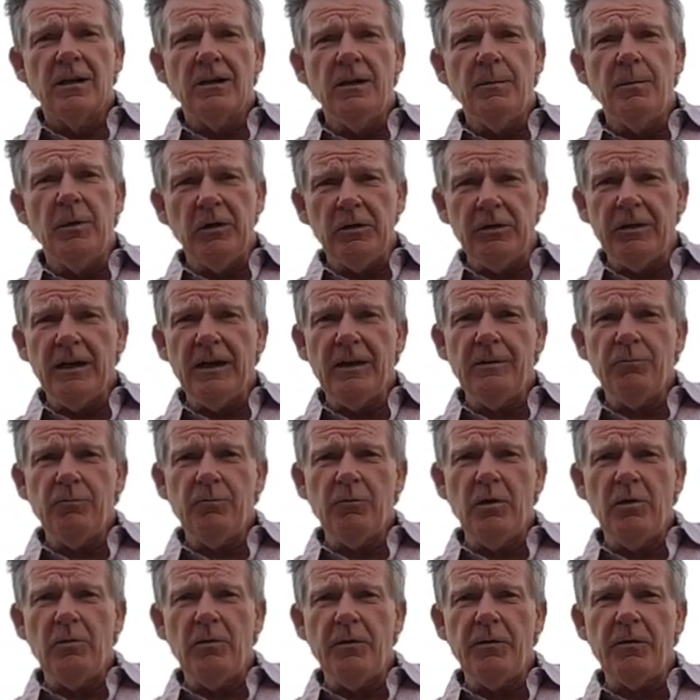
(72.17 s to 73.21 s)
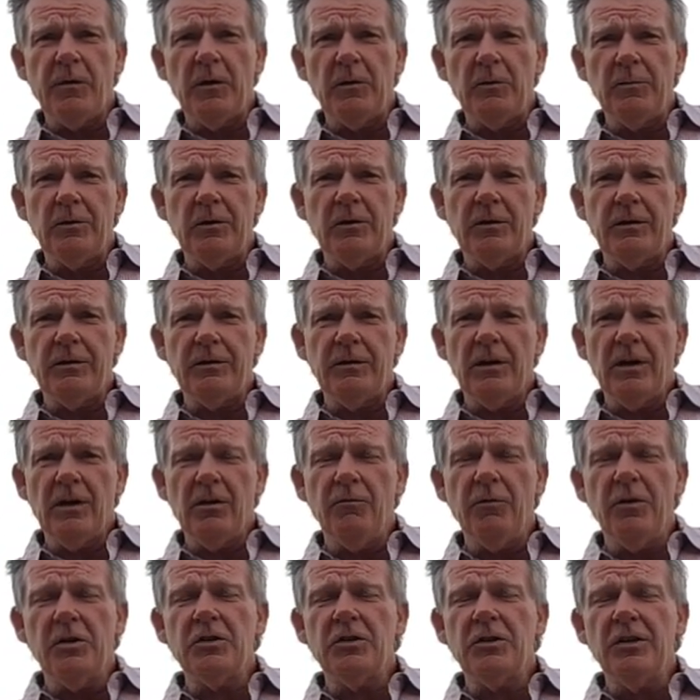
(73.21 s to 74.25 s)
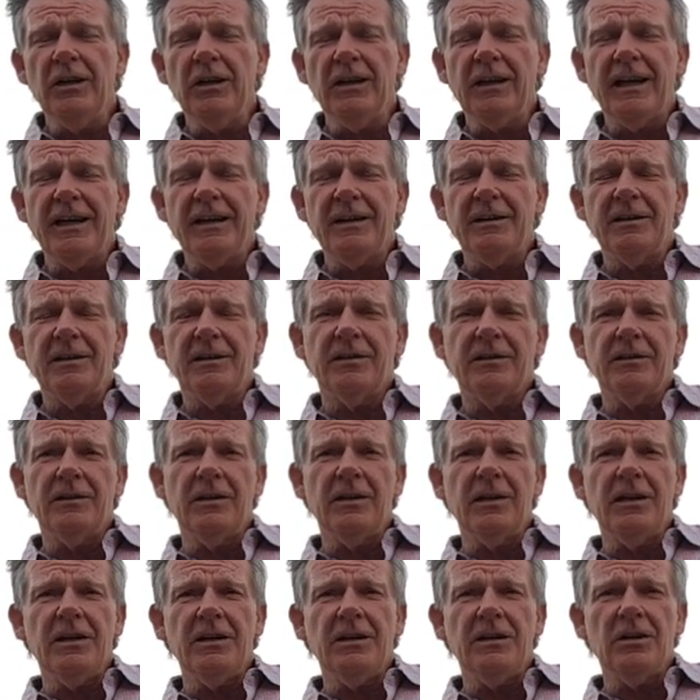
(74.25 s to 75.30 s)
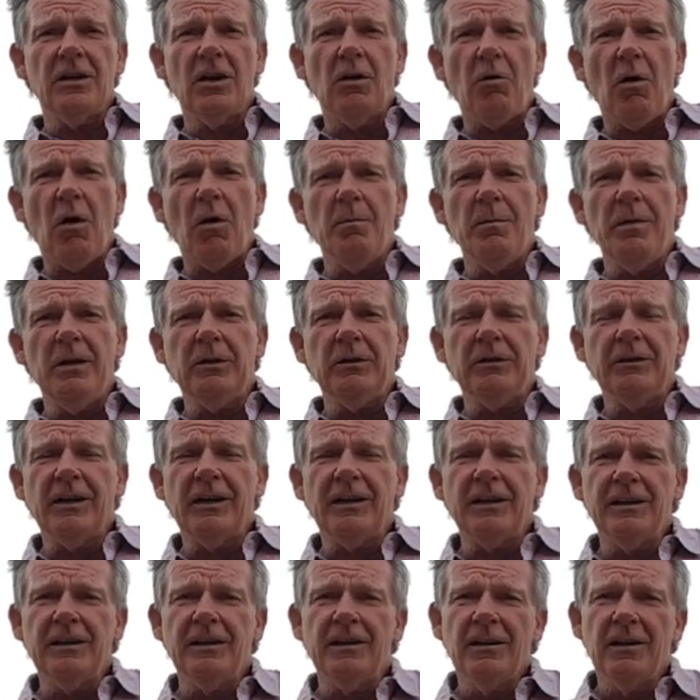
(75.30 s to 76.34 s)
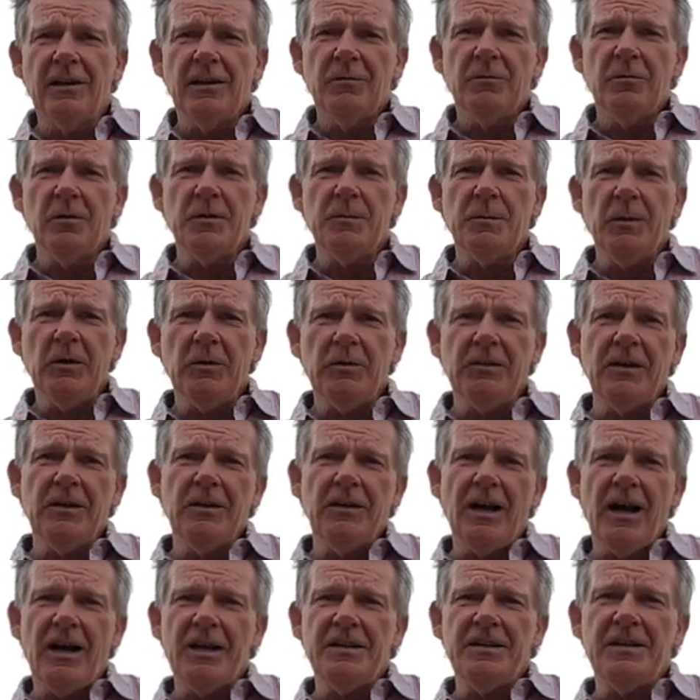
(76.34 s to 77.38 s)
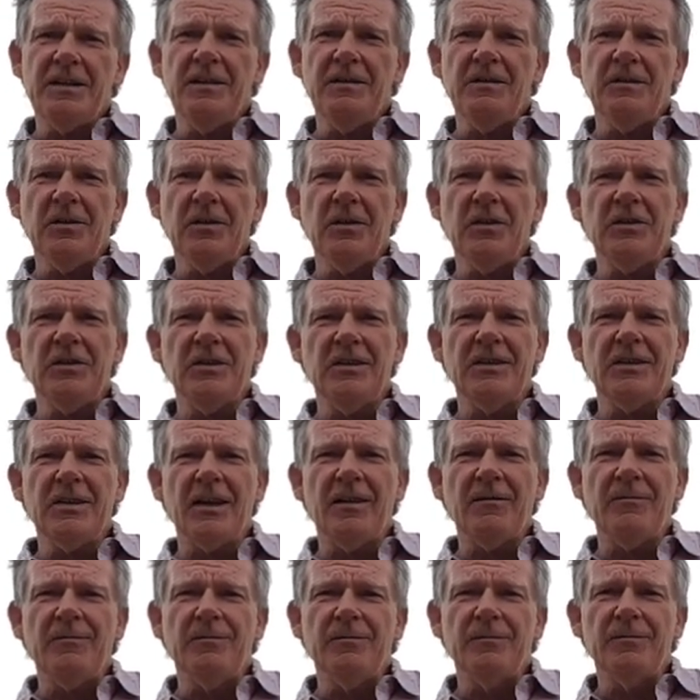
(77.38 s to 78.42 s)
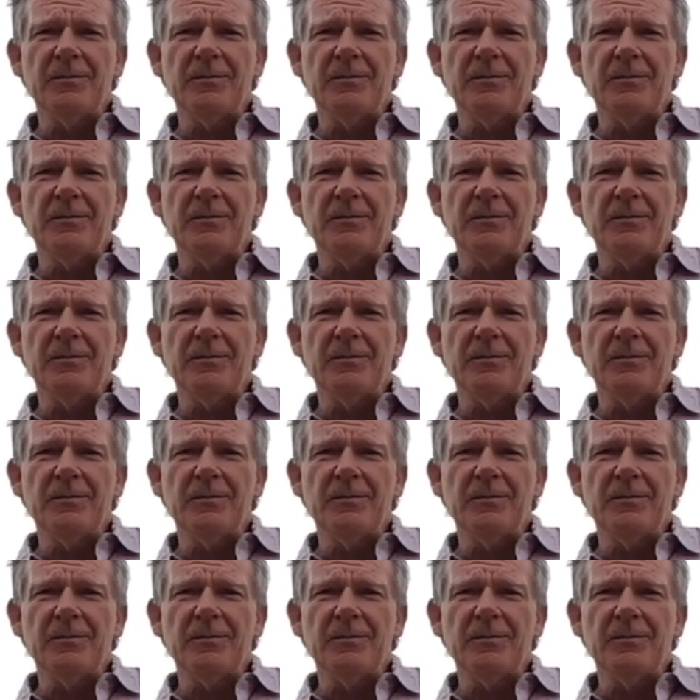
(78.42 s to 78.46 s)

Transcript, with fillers: The building we were filmed in originally, the co-op building, was built in 1937